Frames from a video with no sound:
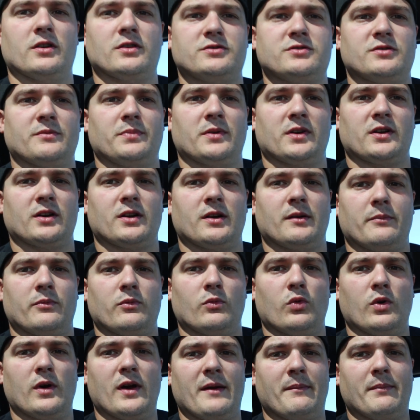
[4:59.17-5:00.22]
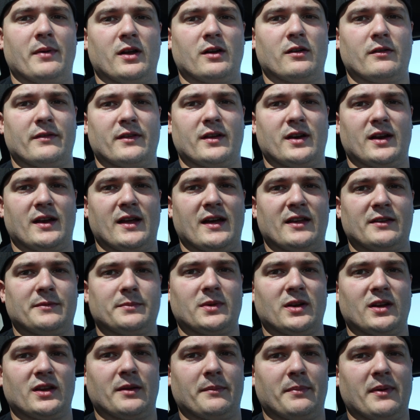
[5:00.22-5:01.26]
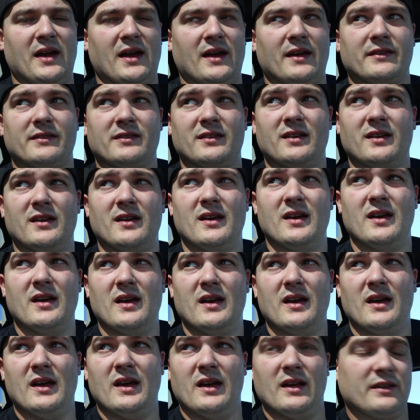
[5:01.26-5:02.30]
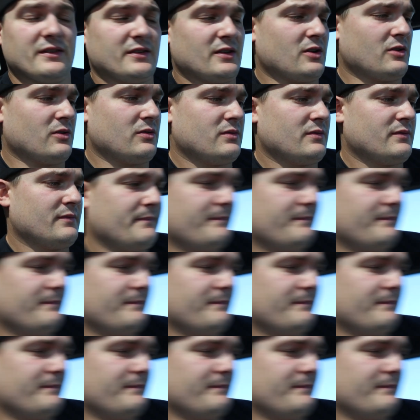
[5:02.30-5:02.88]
it should pick it up way better than it has been in the past. So,